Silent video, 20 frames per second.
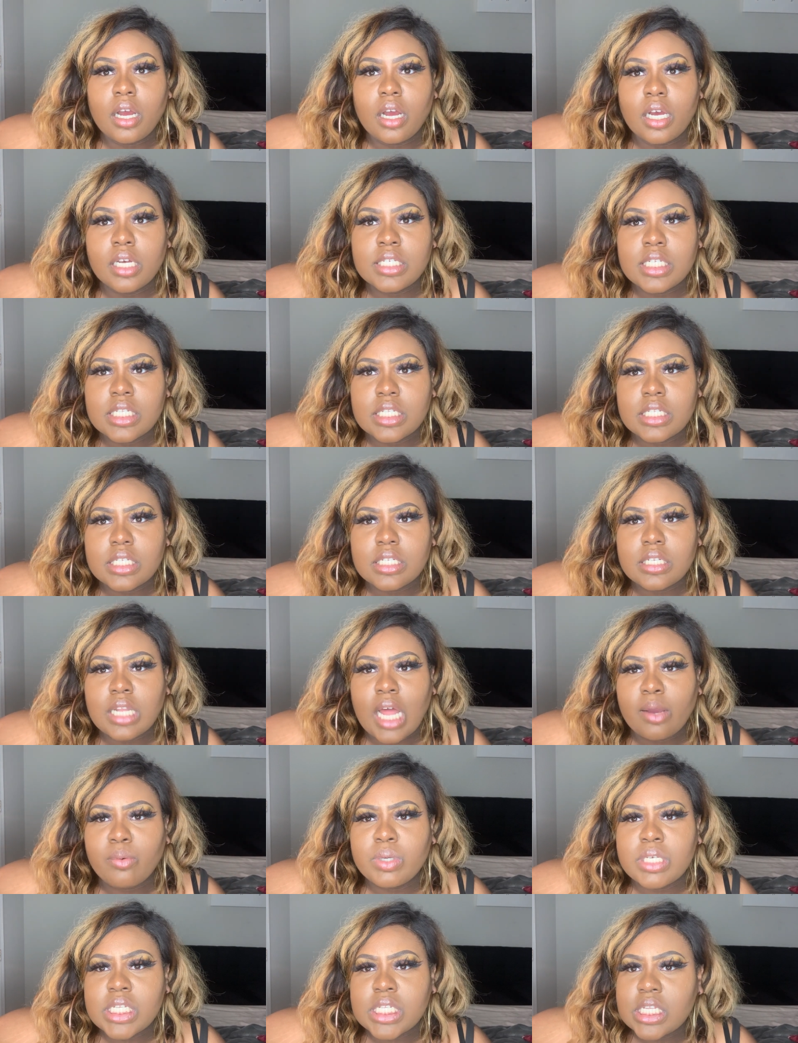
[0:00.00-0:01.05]
a,
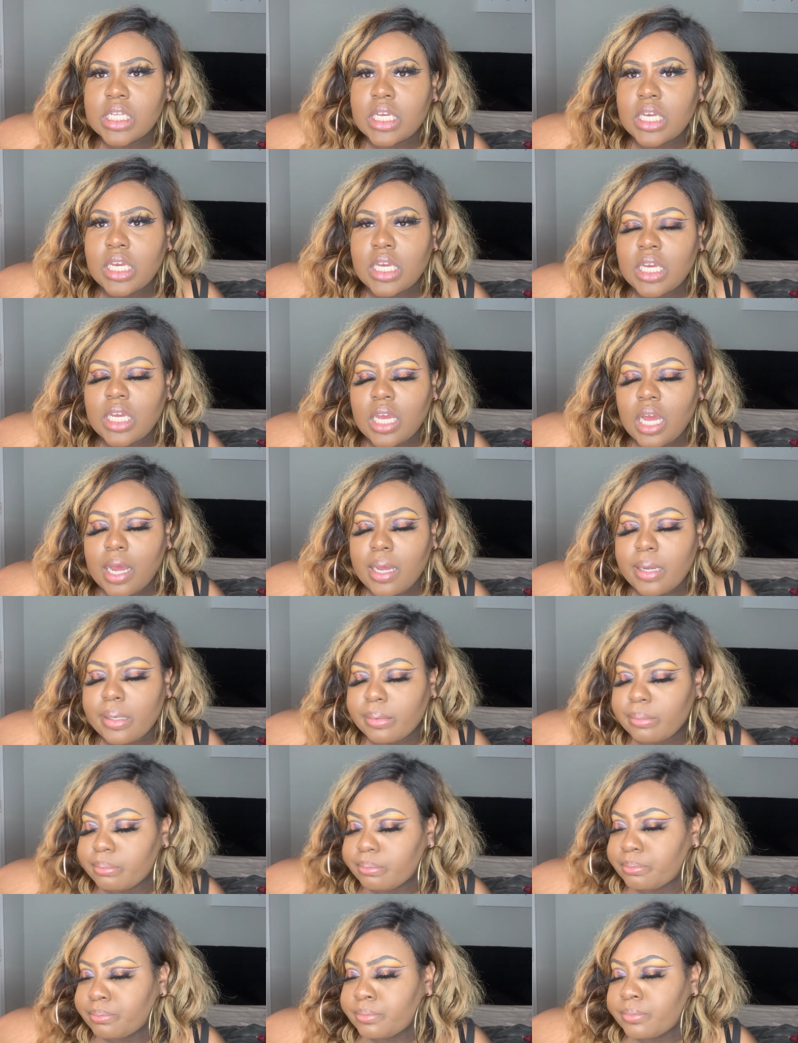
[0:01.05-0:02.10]
like we see
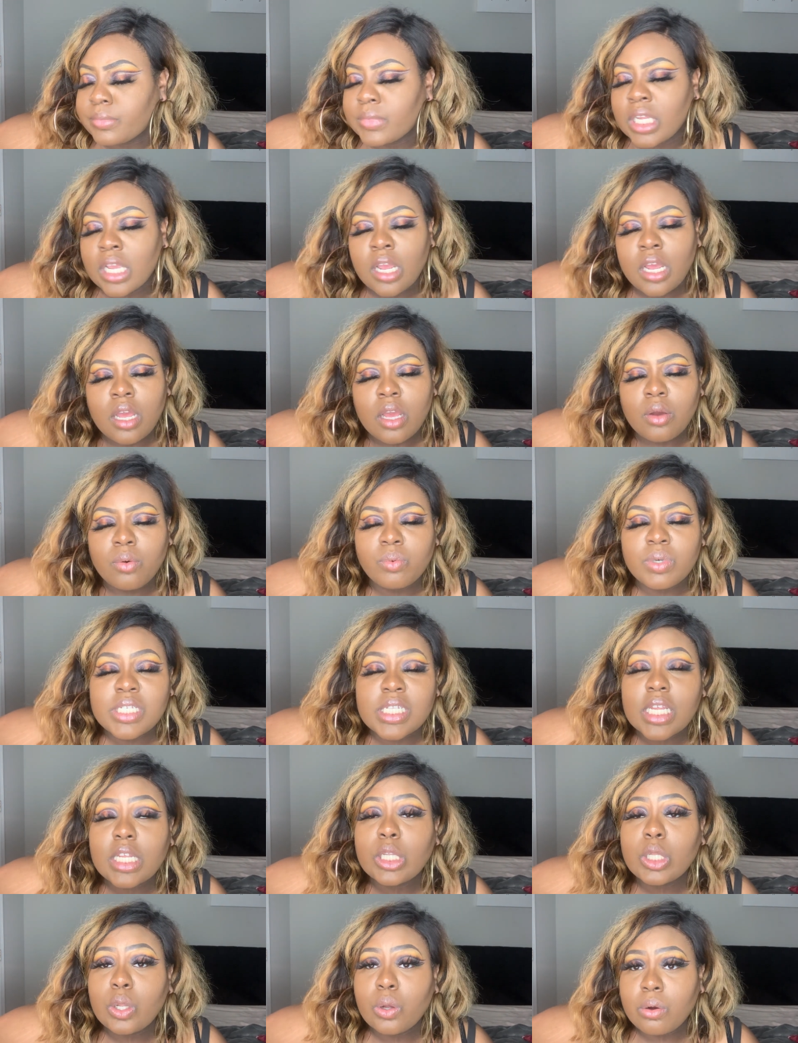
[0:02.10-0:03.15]
um we
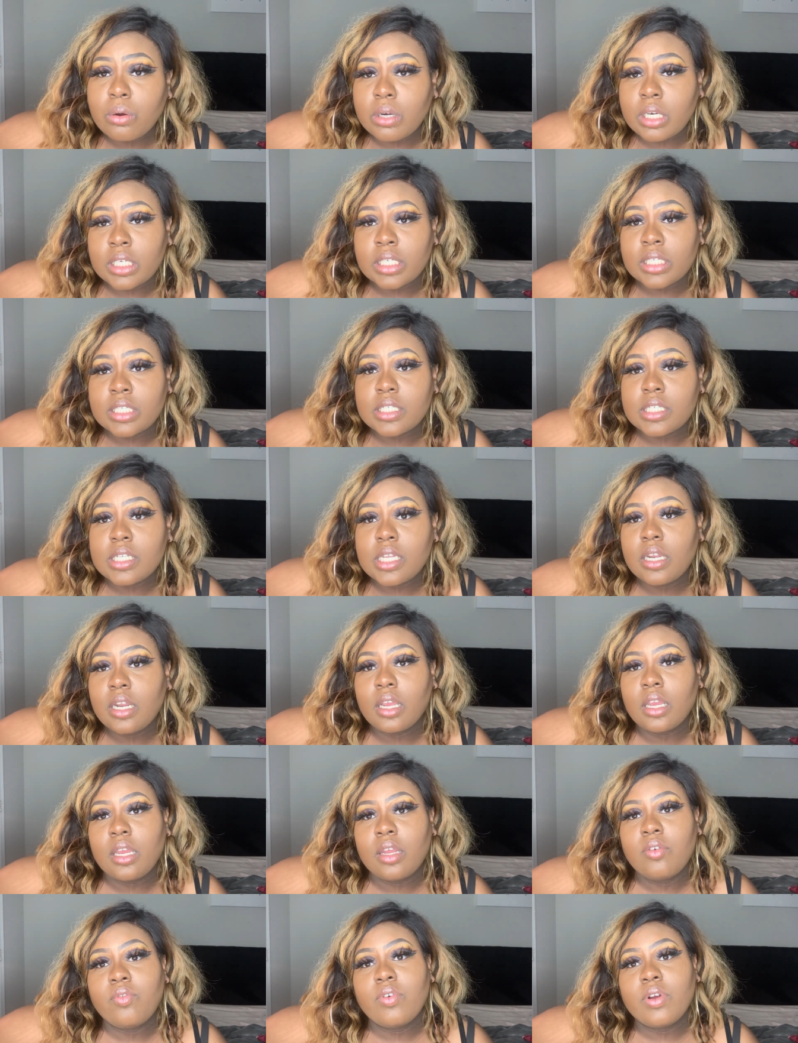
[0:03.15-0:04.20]
see Lawrence sitting
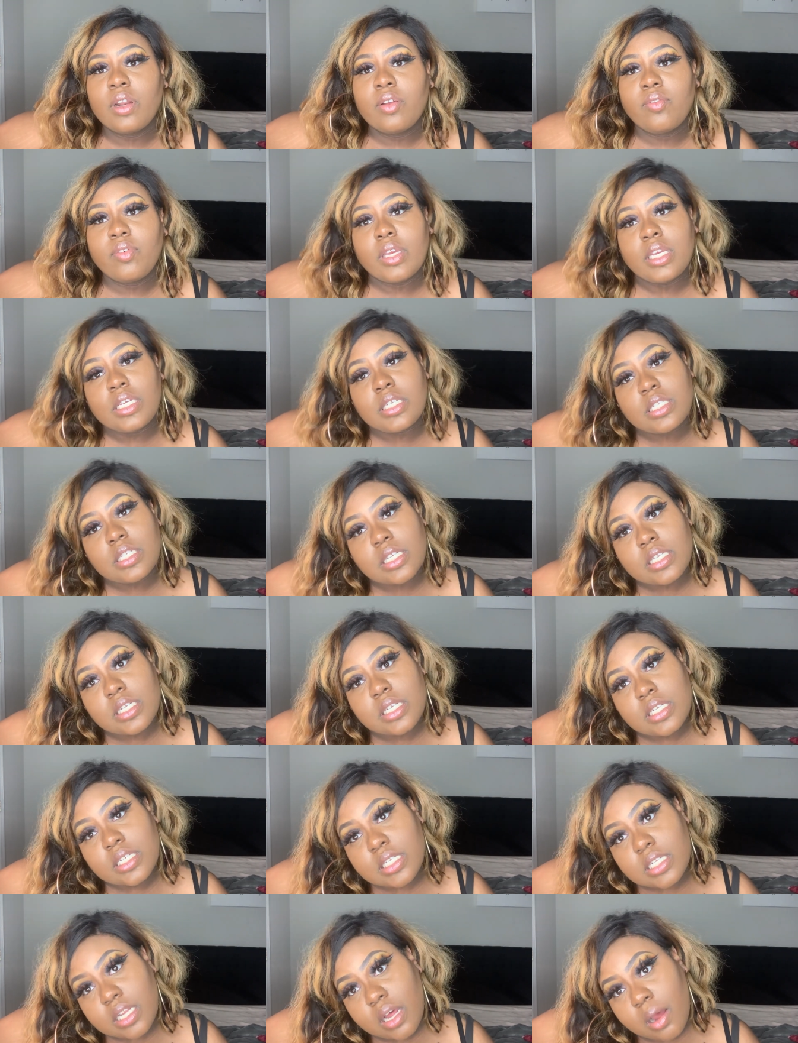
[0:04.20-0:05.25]
in front of
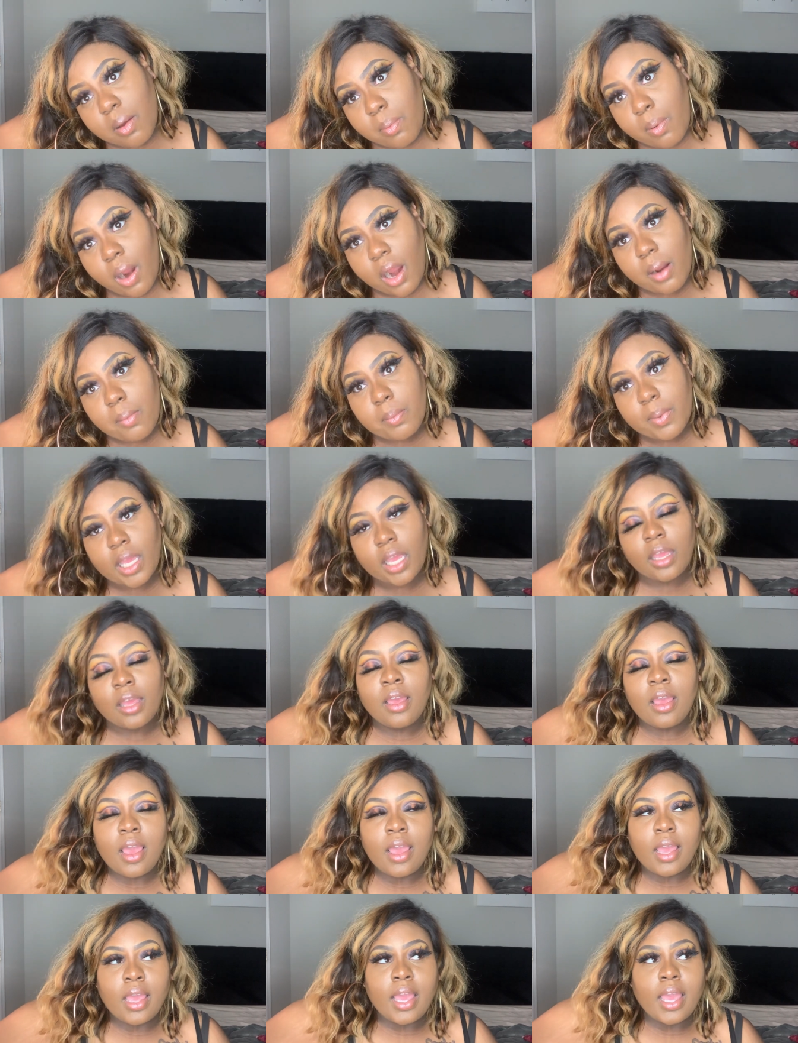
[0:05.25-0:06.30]
Issa's apartment
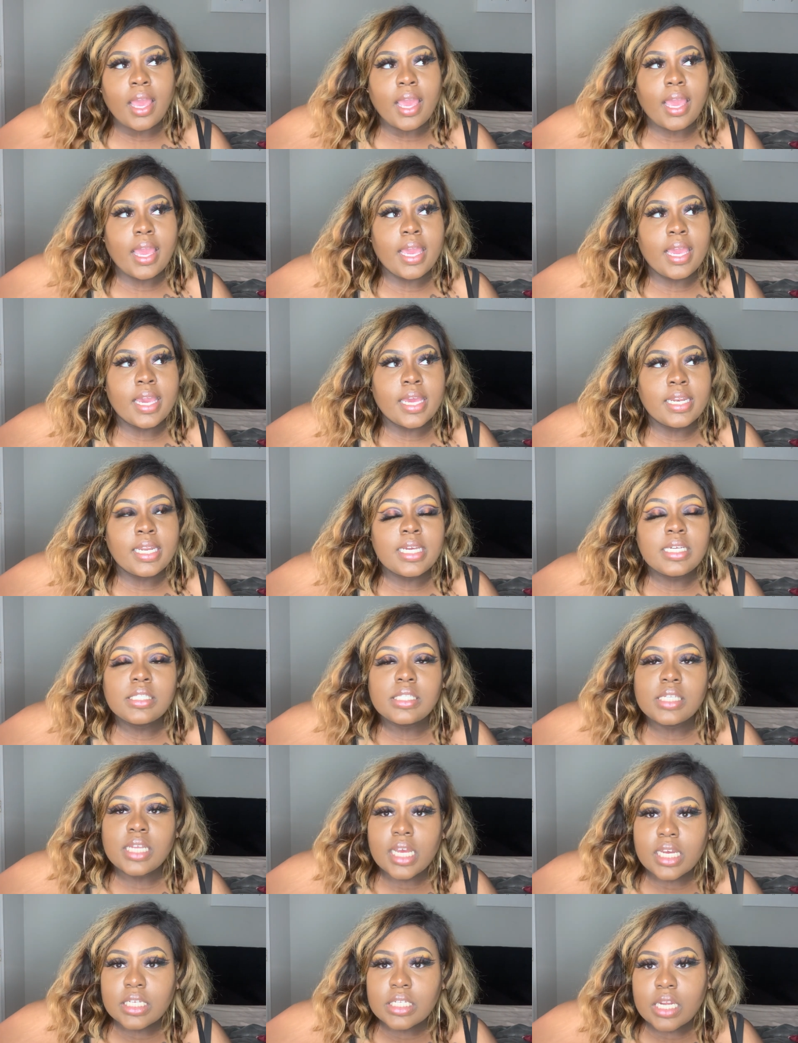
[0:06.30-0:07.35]
and he
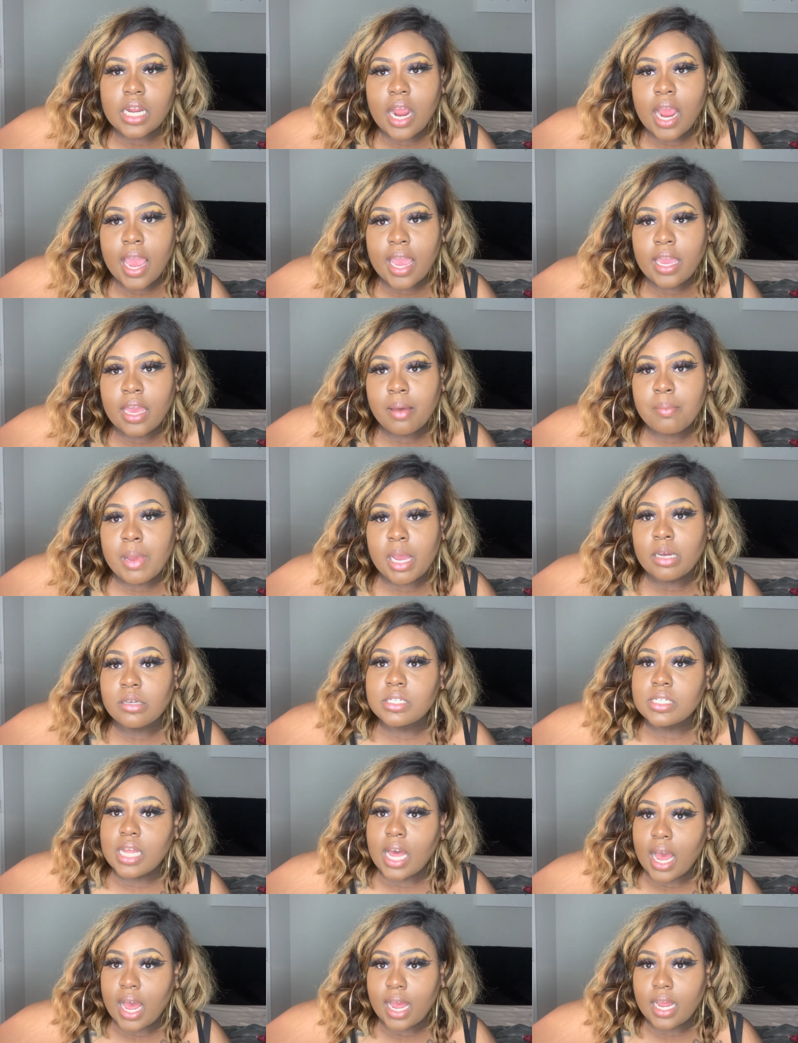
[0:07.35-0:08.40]
texts her, hey, I'm
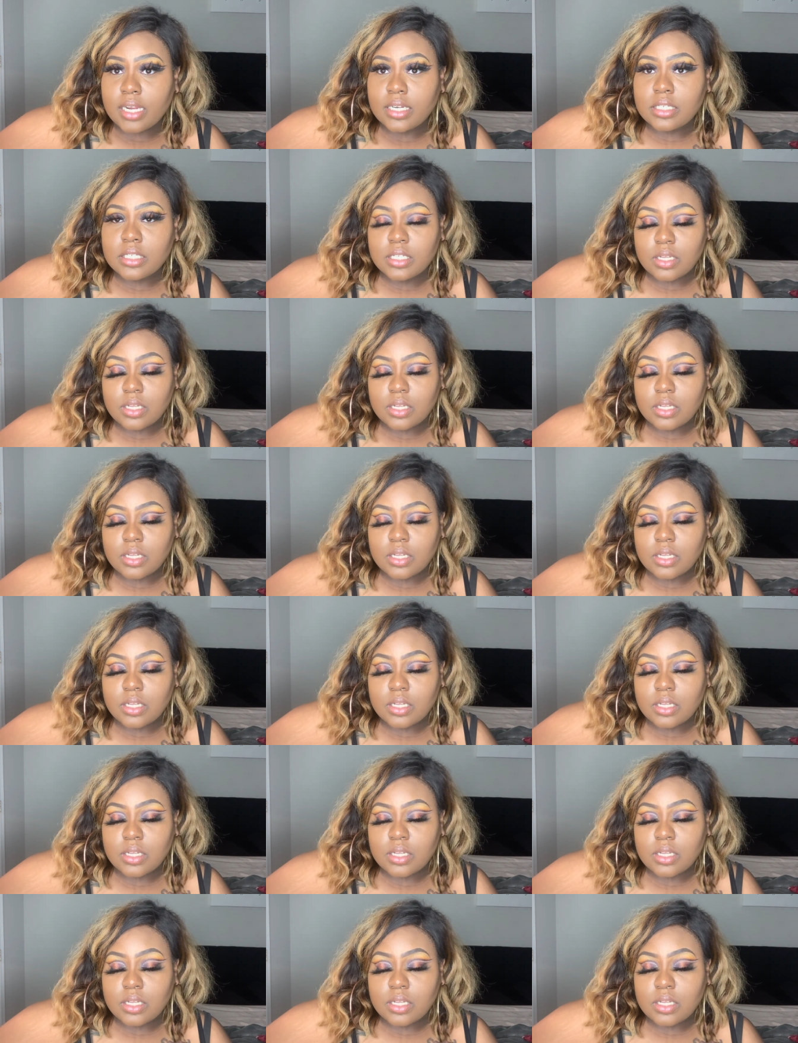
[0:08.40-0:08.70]
outside.